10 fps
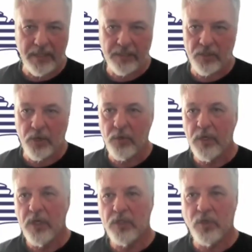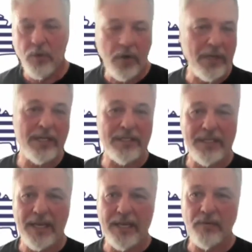So we're
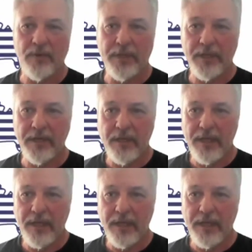inundated with it